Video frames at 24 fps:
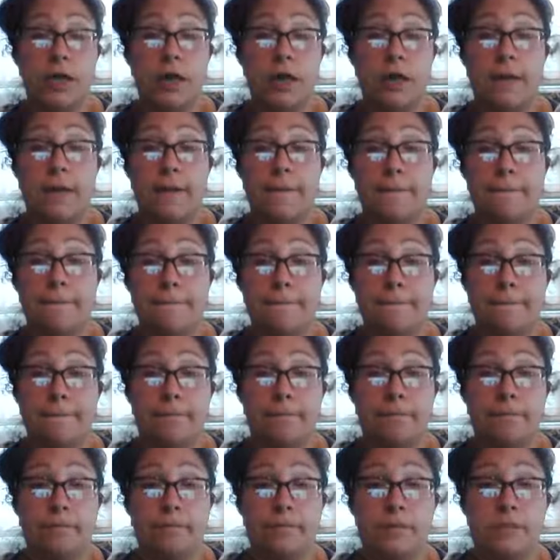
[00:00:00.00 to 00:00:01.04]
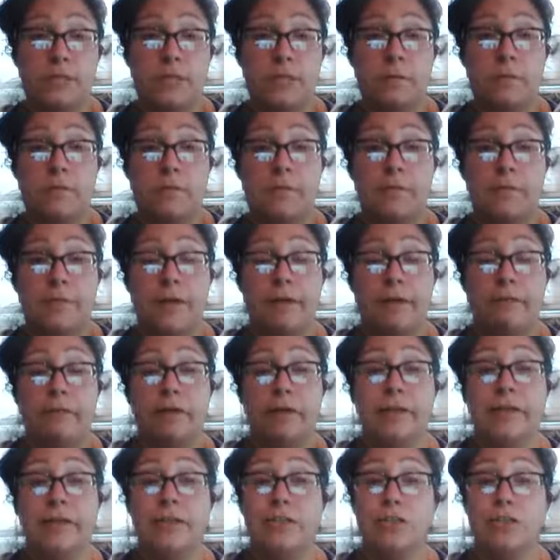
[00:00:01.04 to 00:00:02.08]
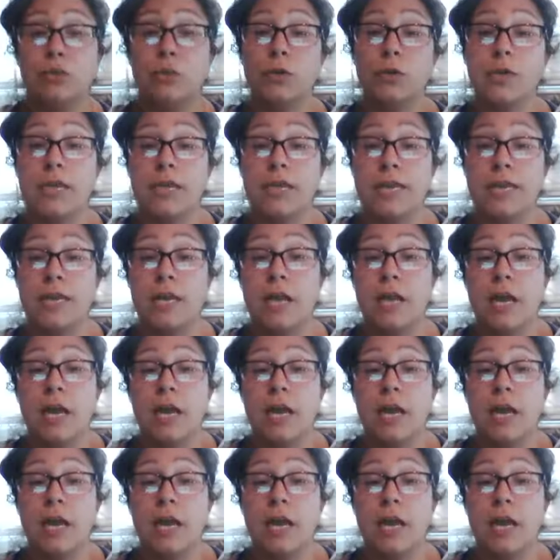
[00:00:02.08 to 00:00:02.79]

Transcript: Some of them they really enjoyed,